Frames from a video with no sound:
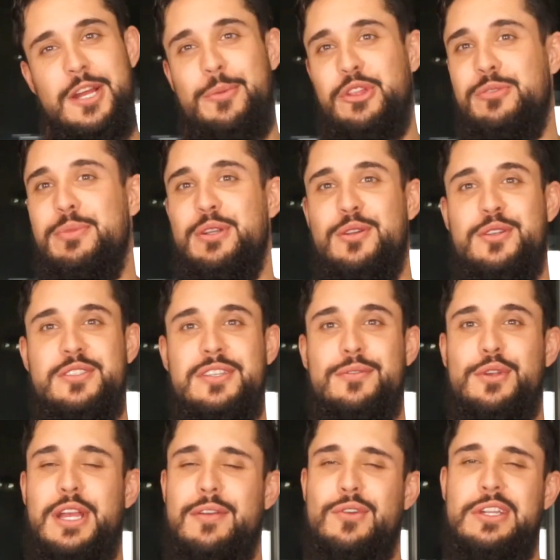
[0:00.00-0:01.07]
where we talk about the
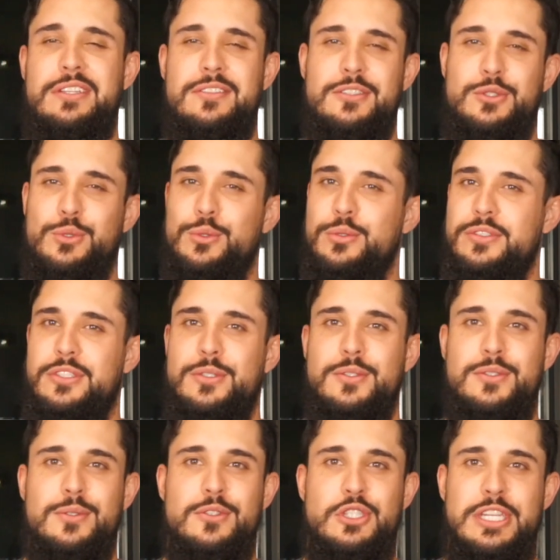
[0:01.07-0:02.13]
miracles of recovery and the
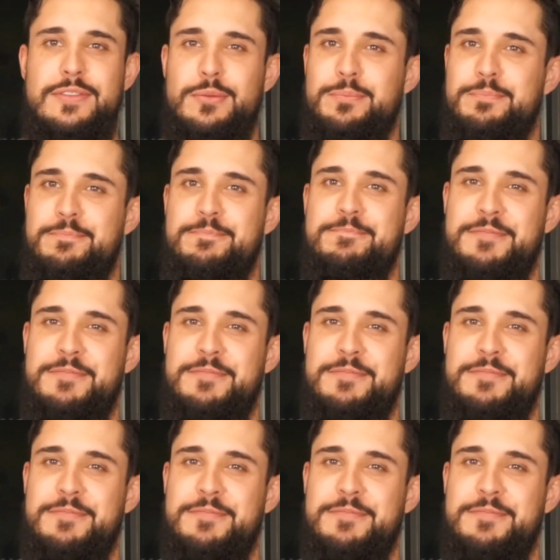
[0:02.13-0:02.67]
tools used to achieve them.